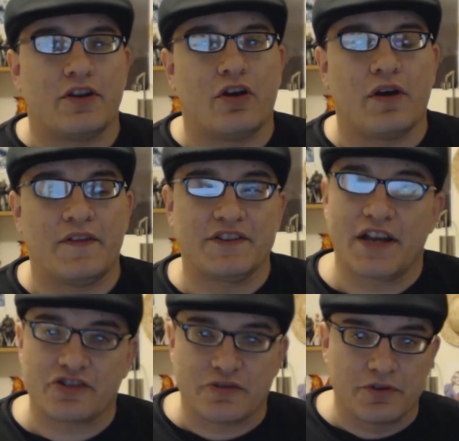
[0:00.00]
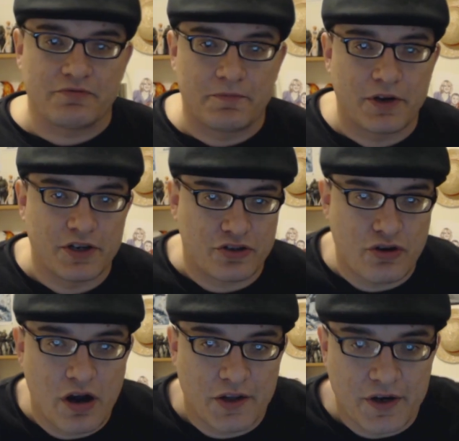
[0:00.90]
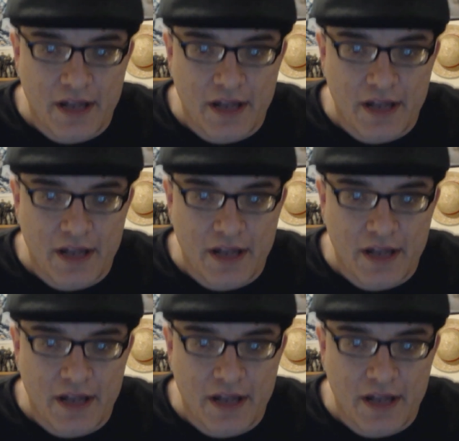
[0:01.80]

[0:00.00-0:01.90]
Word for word: you know. And these guys are supposed to be pretty strong.